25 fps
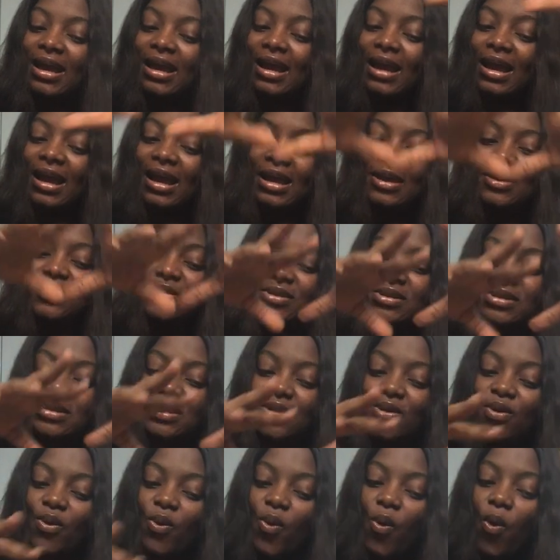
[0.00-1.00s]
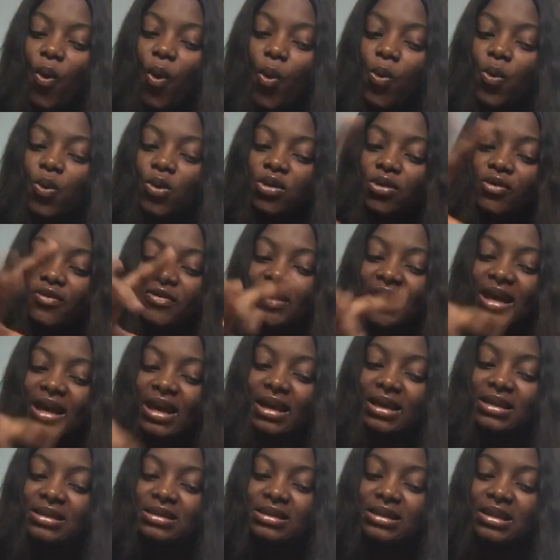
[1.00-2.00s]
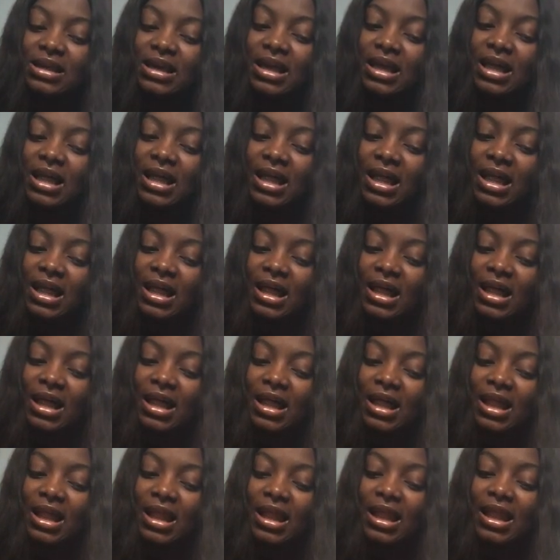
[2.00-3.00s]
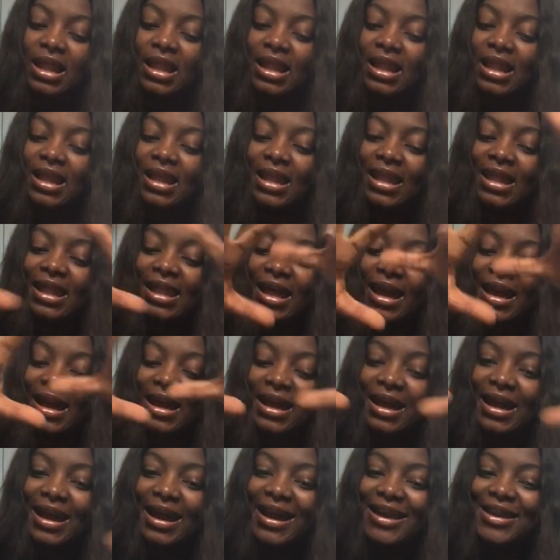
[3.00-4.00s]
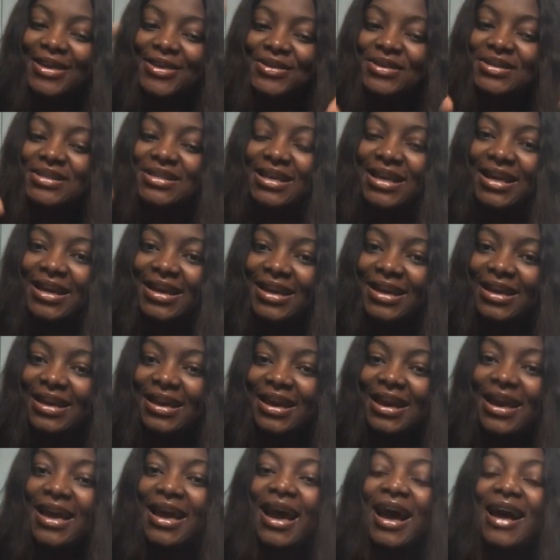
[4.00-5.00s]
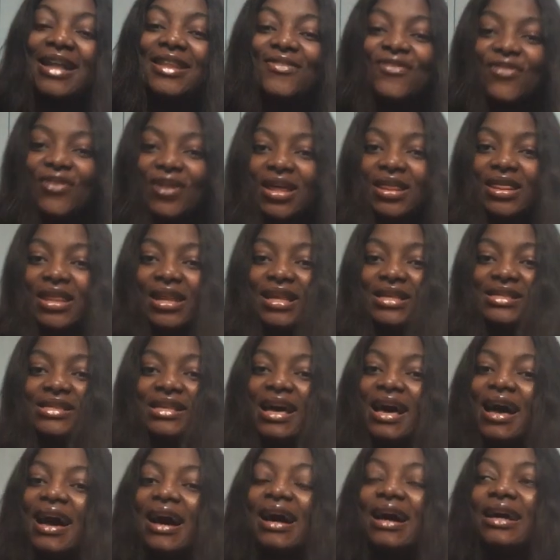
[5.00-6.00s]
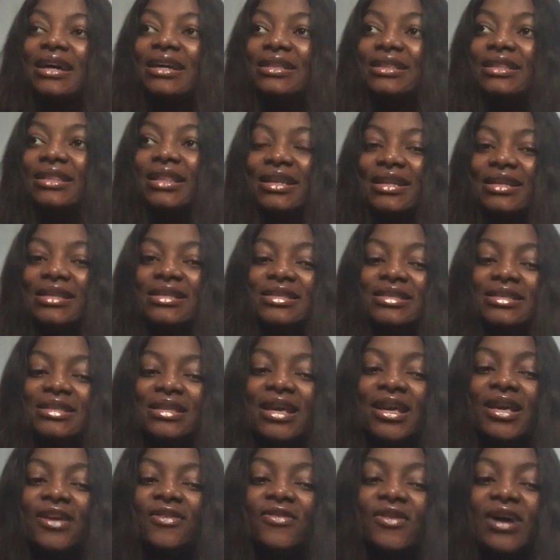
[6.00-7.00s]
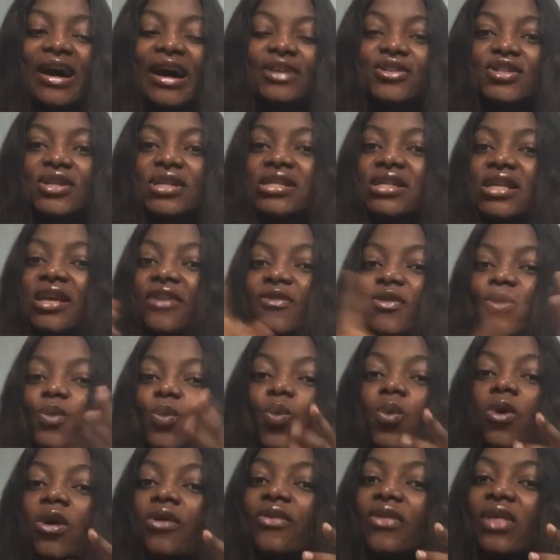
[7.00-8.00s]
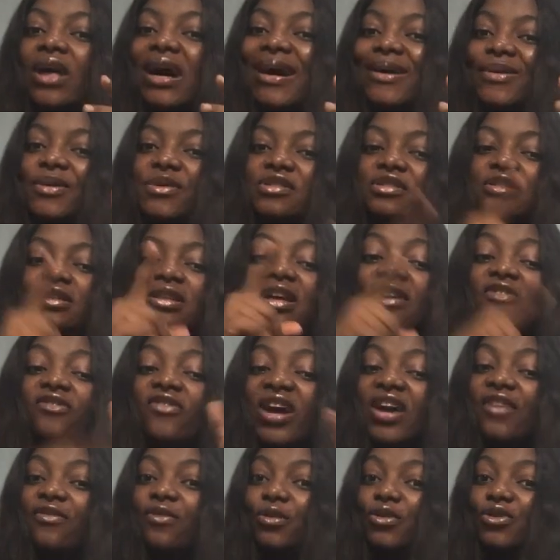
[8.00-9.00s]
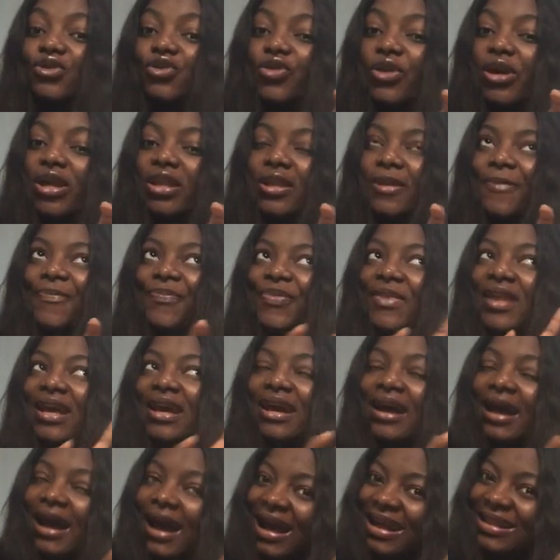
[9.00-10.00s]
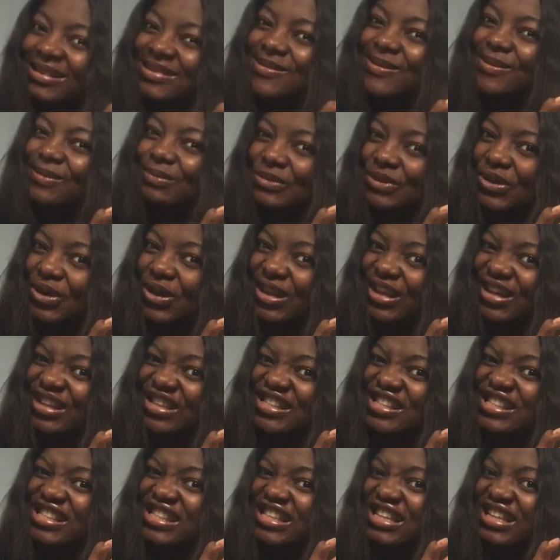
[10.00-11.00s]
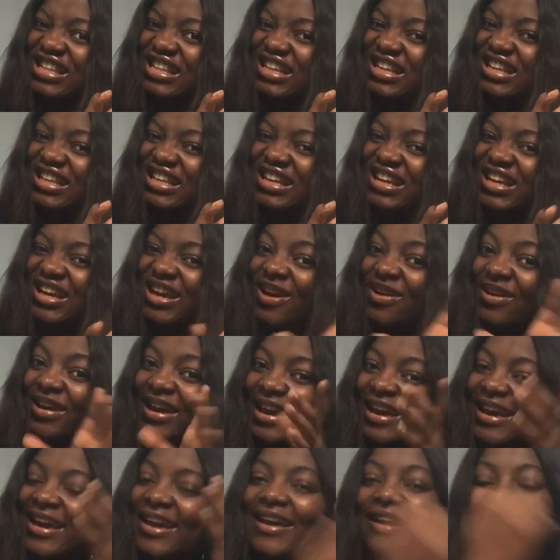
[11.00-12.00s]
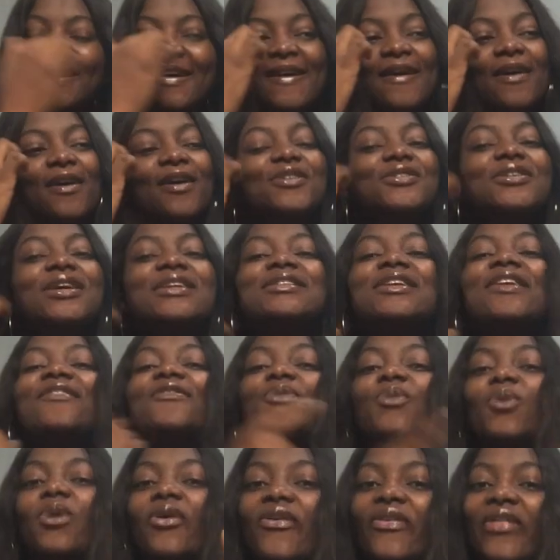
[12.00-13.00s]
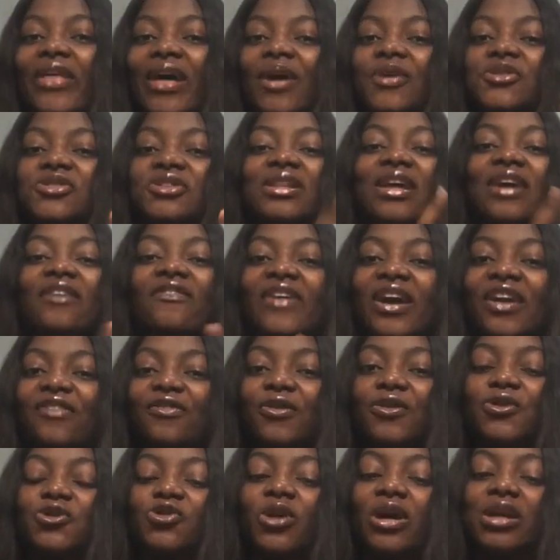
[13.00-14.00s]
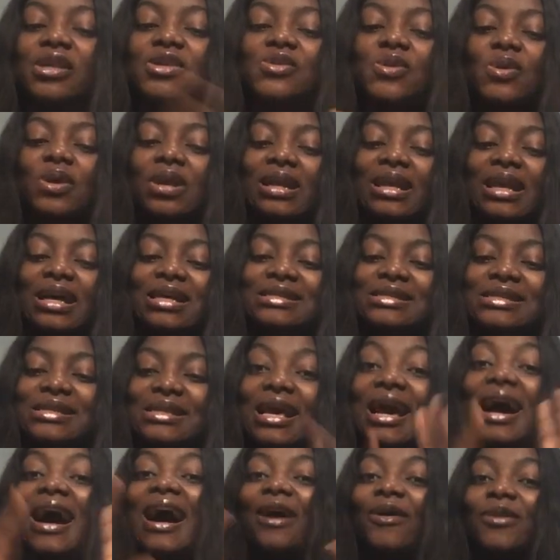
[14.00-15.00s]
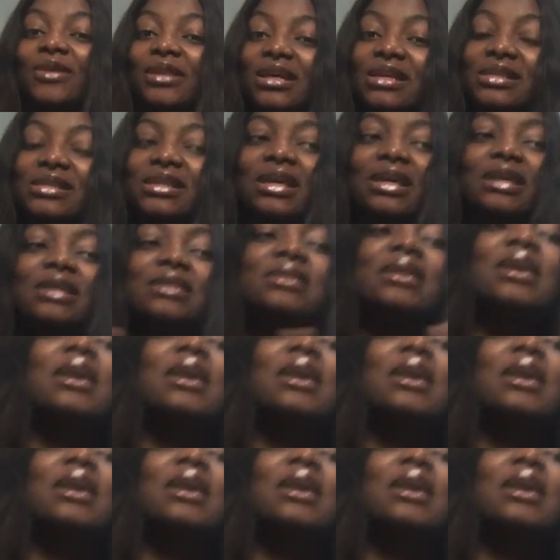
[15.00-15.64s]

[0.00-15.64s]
Can you see all of this? Like, can you see? and the funny thing is that i didn't save i just saved 1500 and some dollars okay so i saved 1500 so let's see how this is